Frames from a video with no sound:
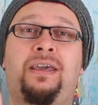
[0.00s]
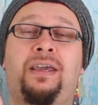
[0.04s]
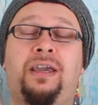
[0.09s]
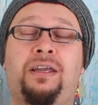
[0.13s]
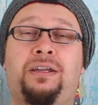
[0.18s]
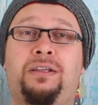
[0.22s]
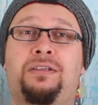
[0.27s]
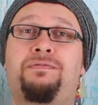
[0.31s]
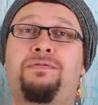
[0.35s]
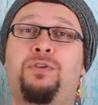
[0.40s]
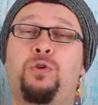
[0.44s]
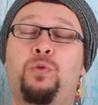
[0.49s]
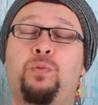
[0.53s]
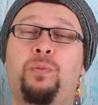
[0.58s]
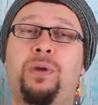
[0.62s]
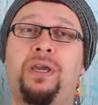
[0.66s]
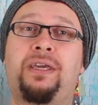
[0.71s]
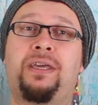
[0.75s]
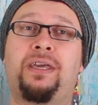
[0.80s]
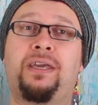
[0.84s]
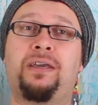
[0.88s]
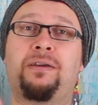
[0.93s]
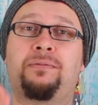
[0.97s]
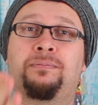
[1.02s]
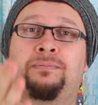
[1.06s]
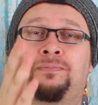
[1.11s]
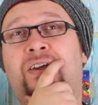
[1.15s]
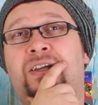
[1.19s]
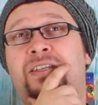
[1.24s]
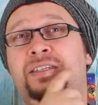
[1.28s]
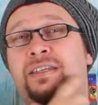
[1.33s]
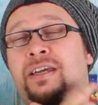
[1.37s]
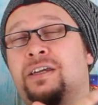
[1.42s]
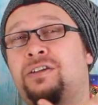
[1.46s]
in its filmmaking,
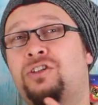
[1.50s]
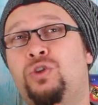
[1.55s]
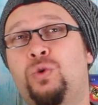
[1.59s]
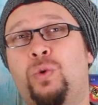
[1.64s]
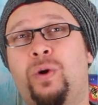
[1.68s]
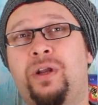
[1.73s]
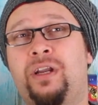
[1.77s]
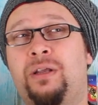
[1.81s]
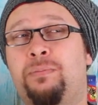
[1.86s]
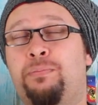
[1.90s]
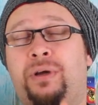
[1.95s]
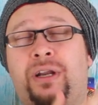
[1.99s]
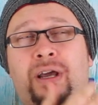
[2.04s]
because I enjoyed it,